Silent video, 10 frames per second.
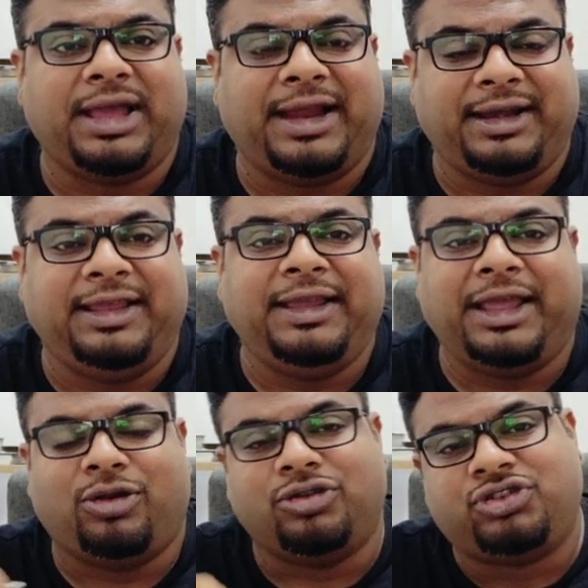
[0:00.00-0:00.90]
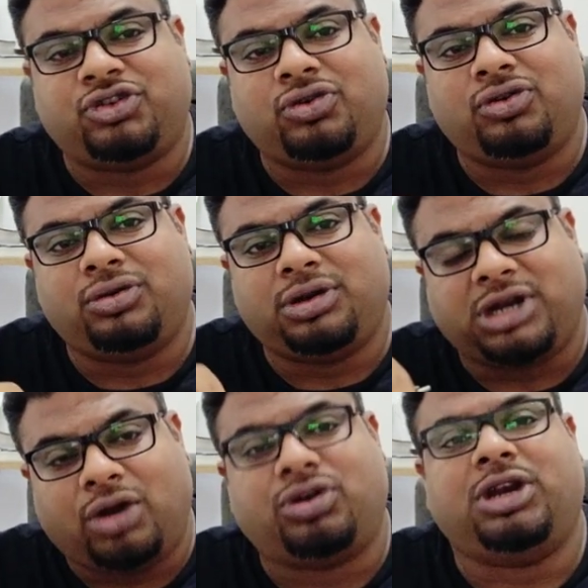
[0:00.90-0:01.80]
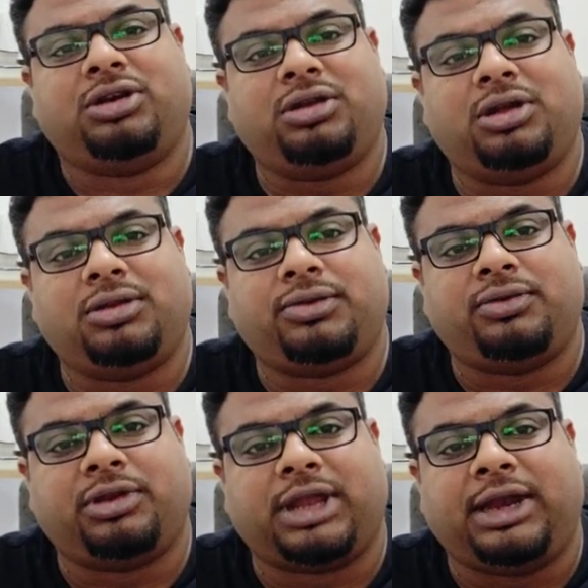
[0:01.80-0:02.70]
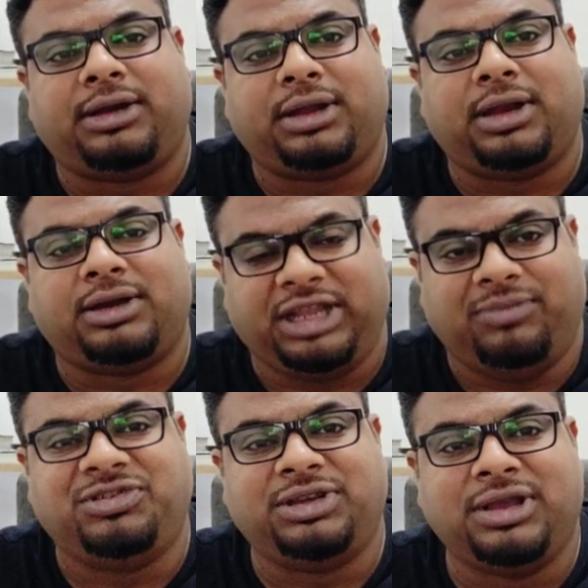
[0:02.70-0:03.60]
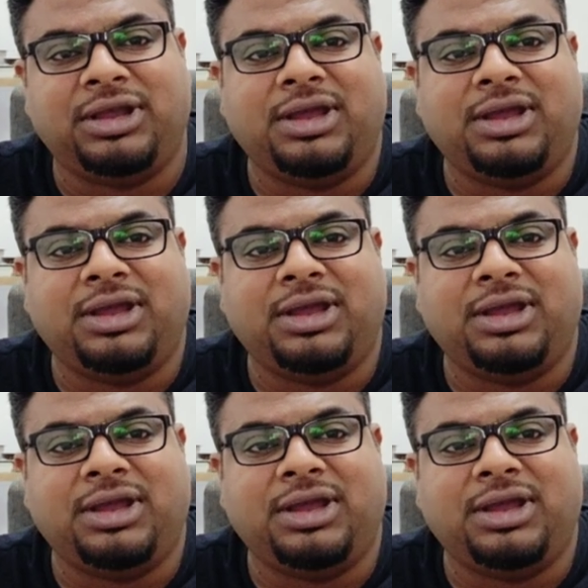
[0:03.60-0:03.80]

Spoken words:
handling and also route it through the right teams.